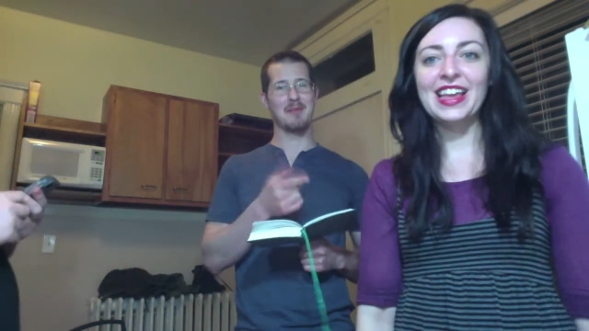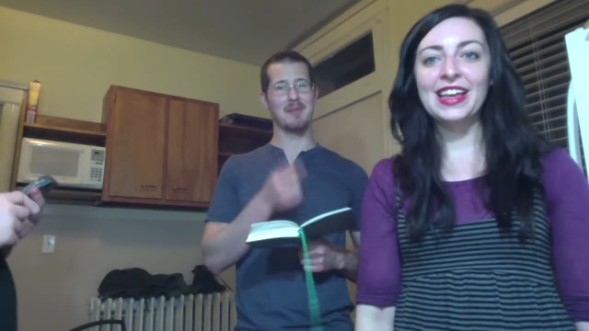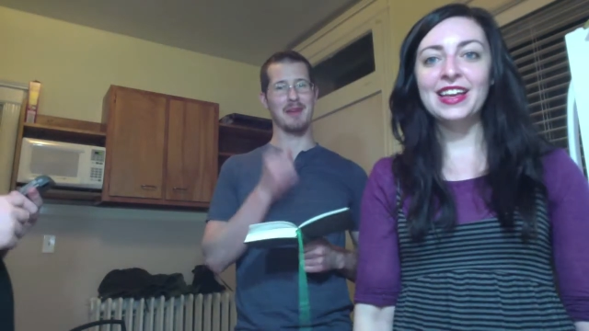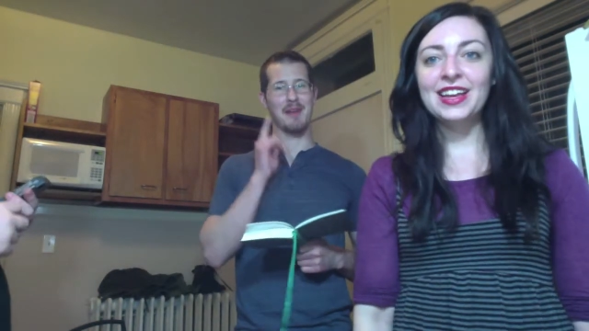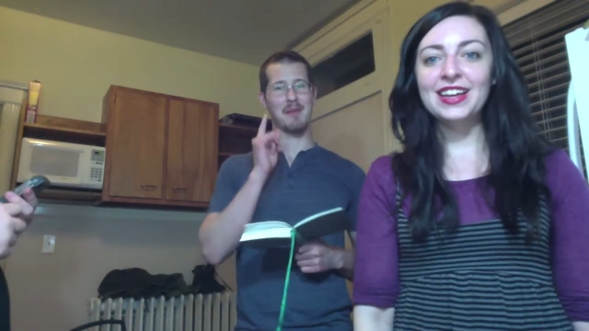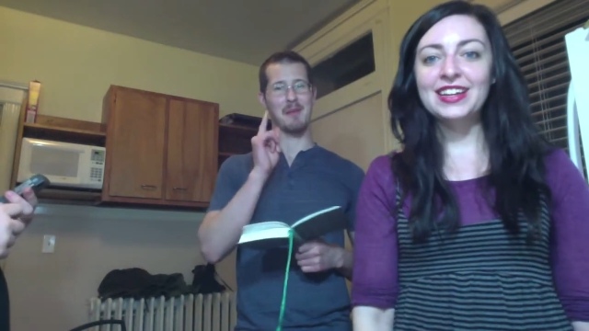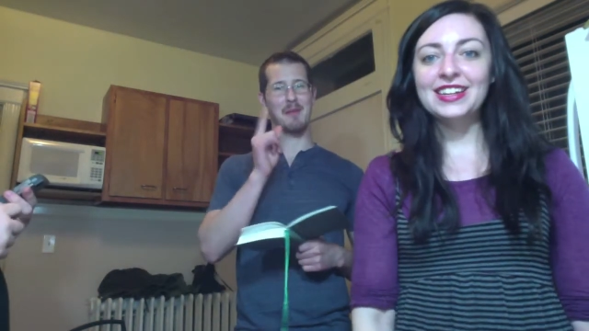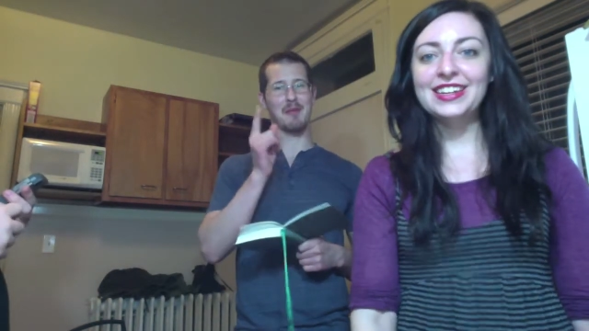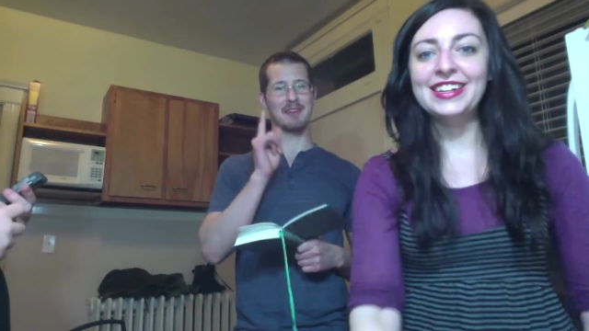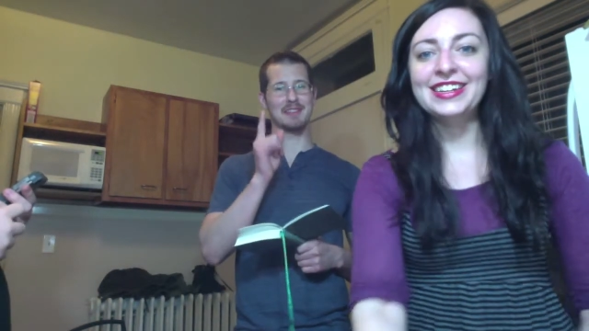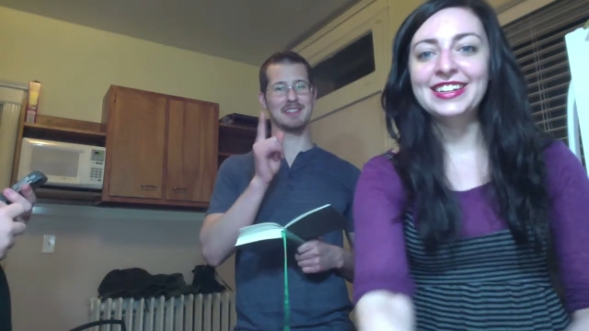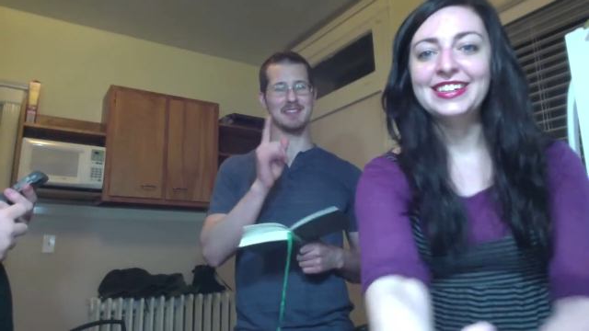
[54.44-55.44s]
Speaker 1: But I remember
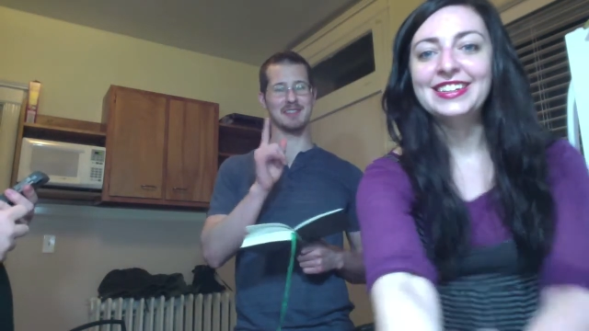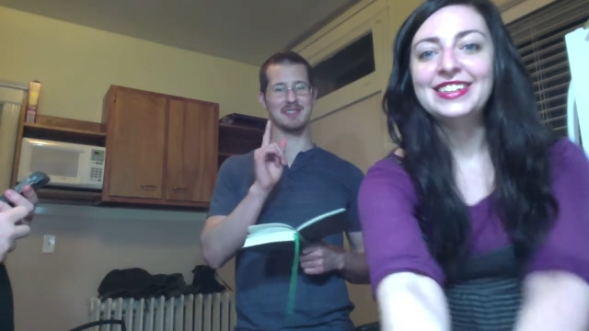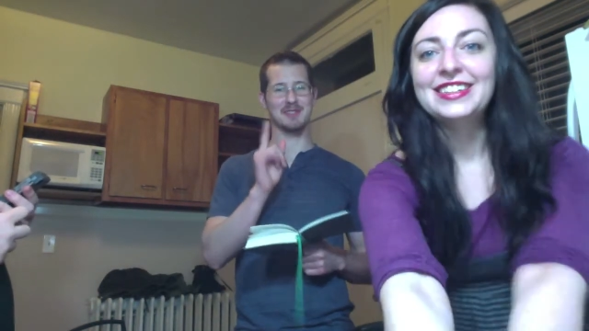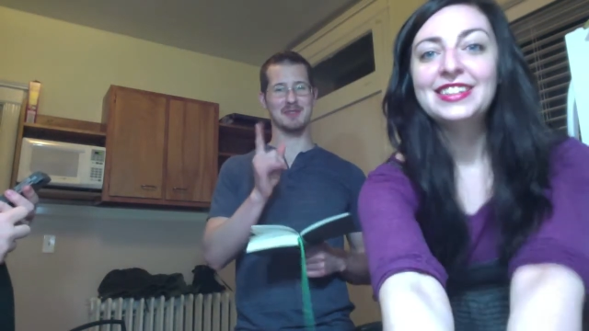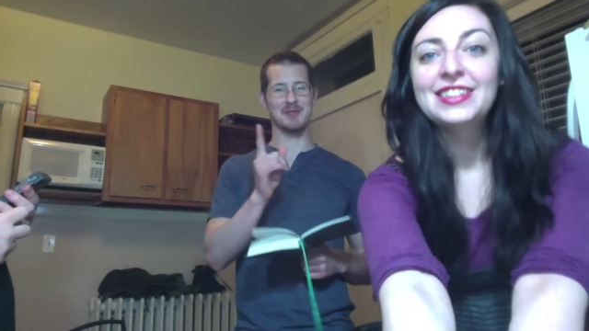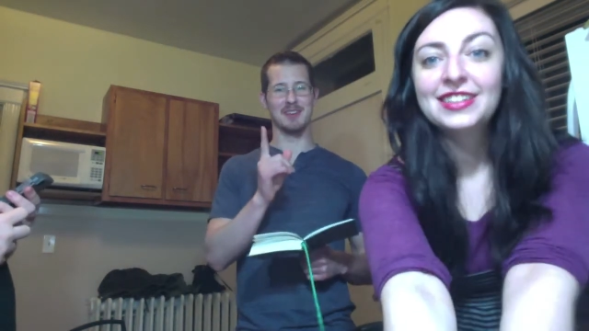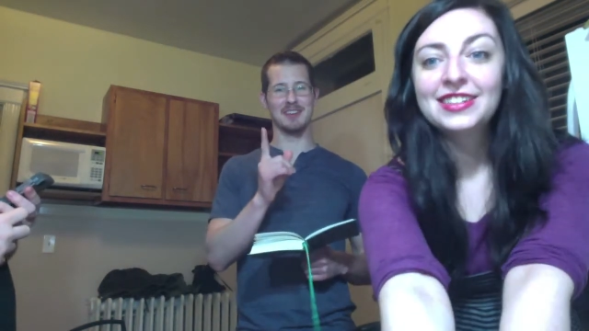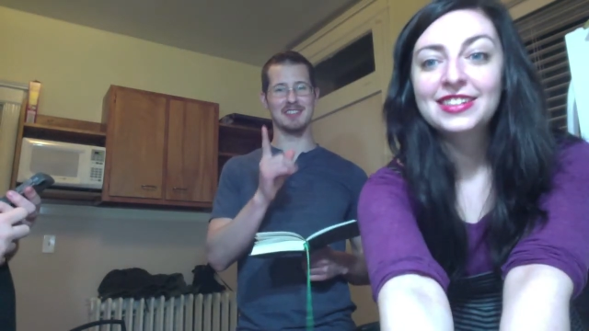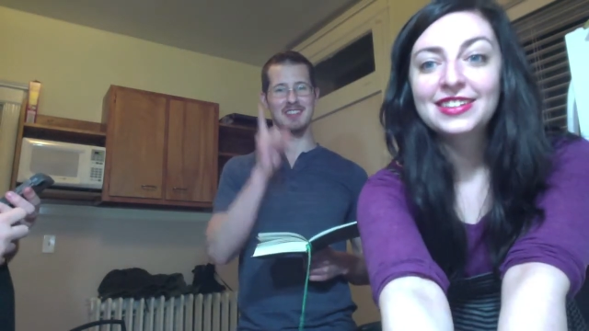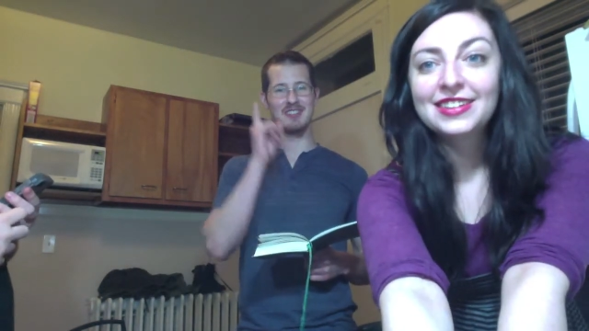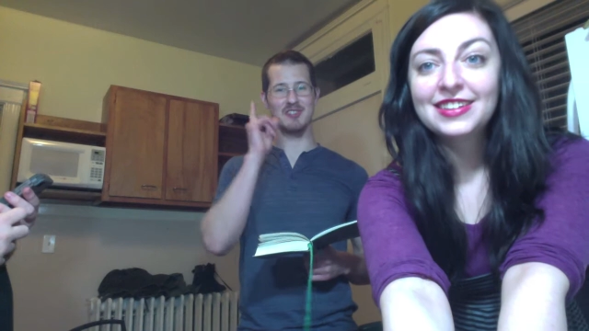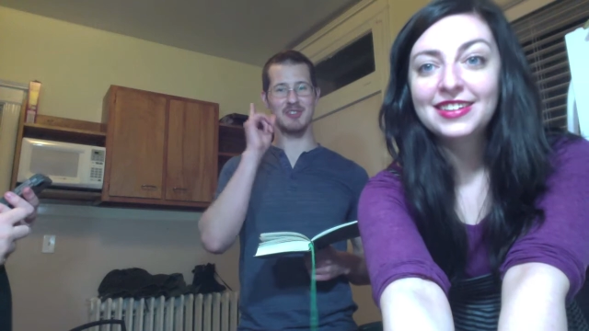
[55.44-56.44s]
what I said at the store. I
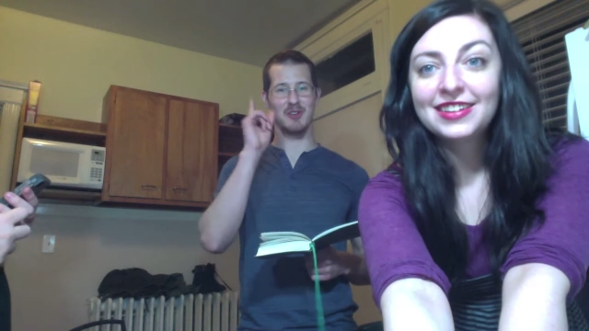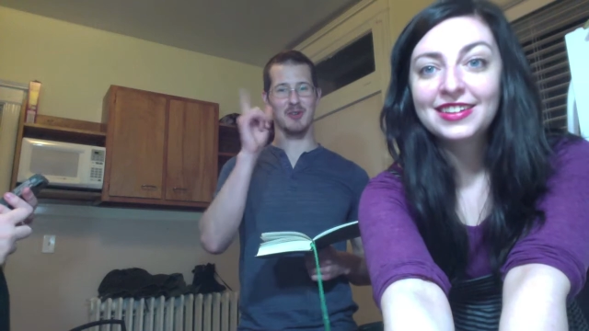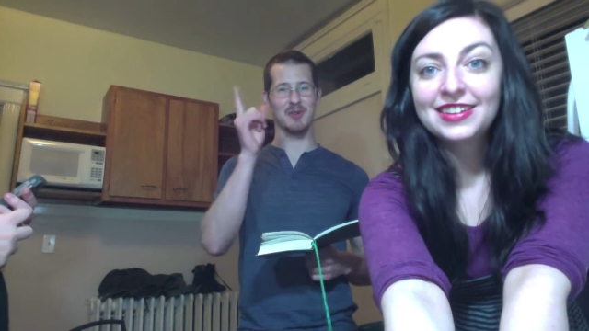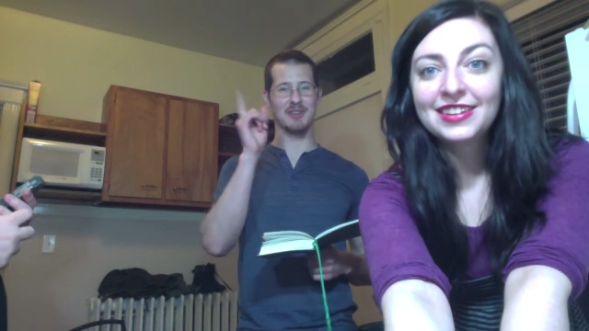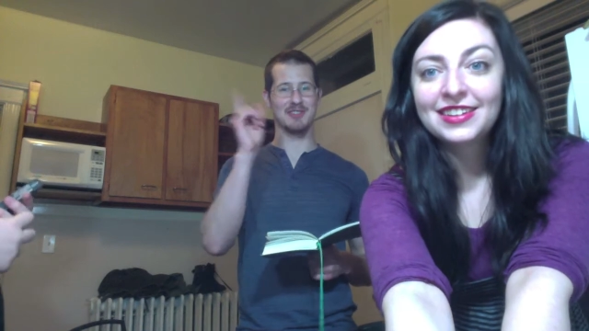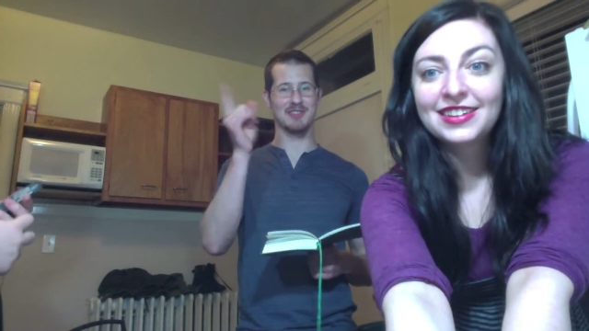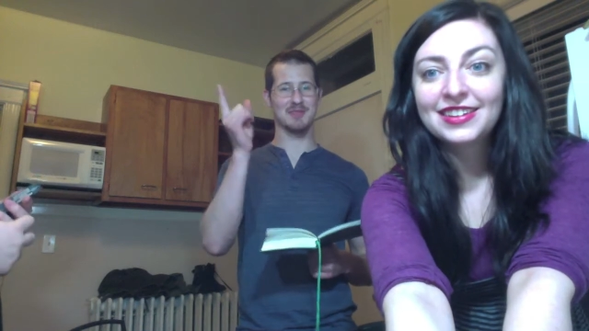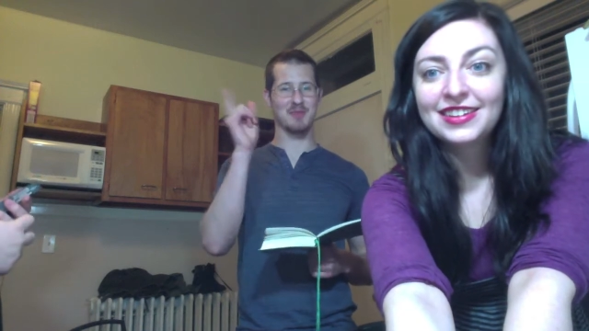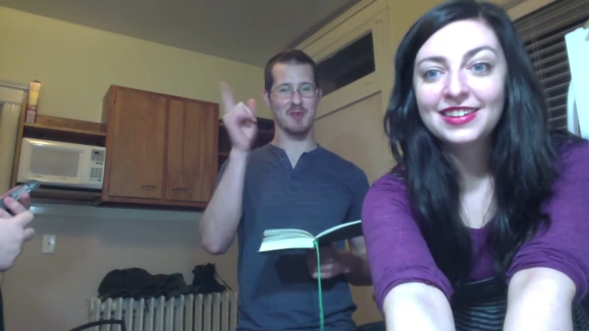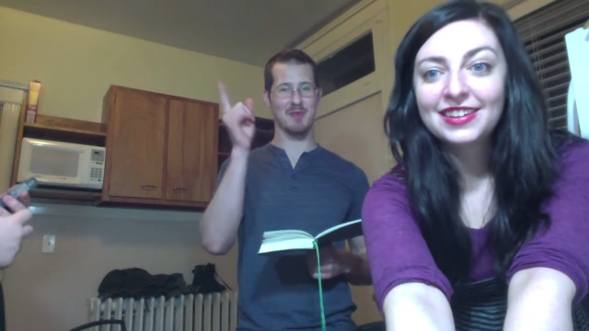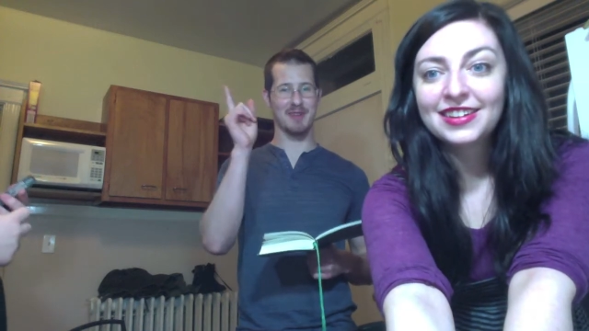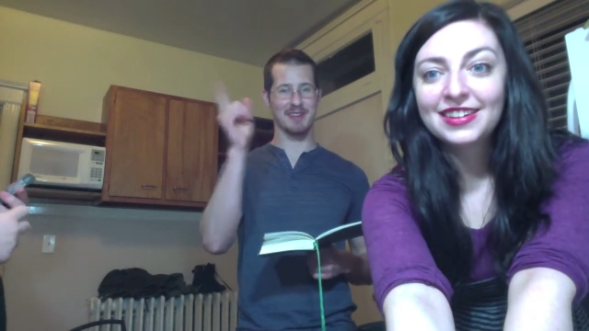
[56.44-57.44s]
said you can always use
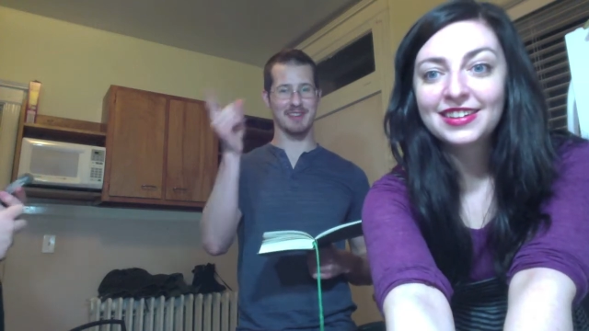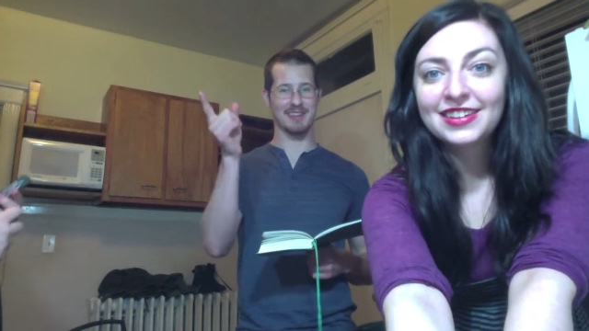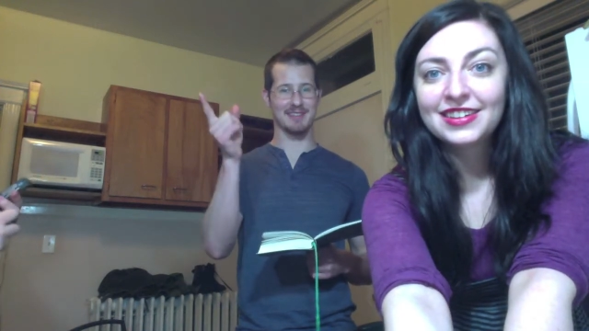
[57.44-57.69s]
more bacon.